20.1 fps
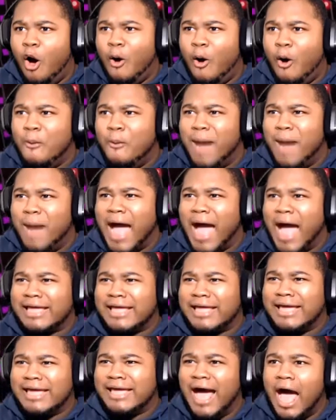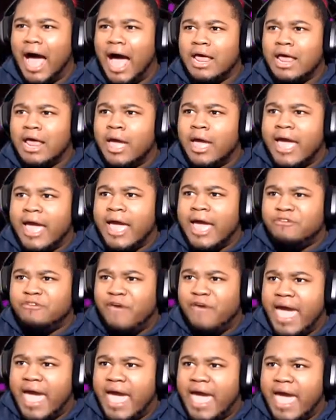Oh my god! Be
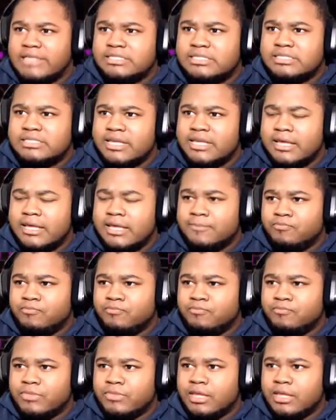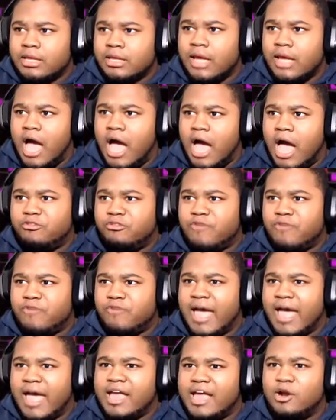fast! I,
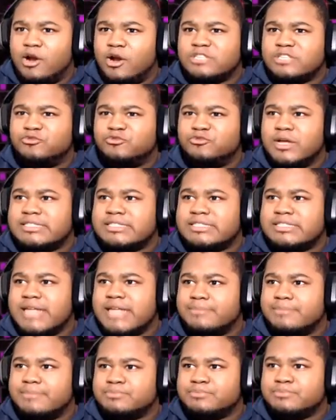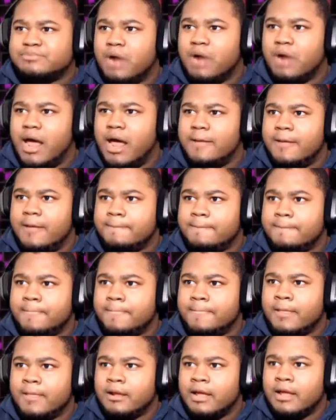I hear his footsteps, bruh!
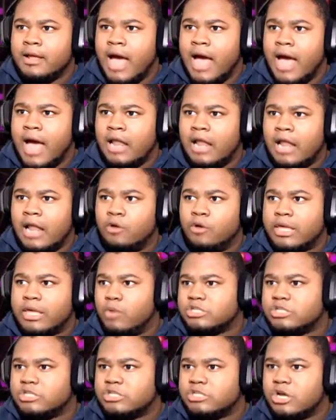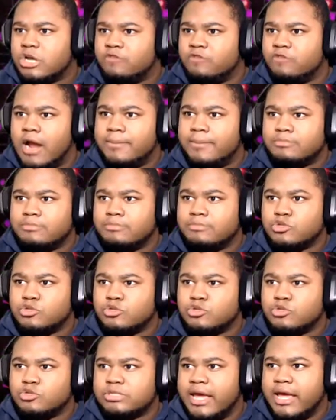I look he wanna turn around, but I'm too
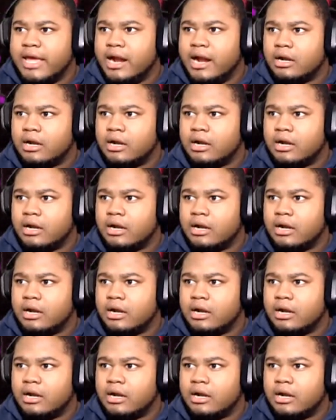scared.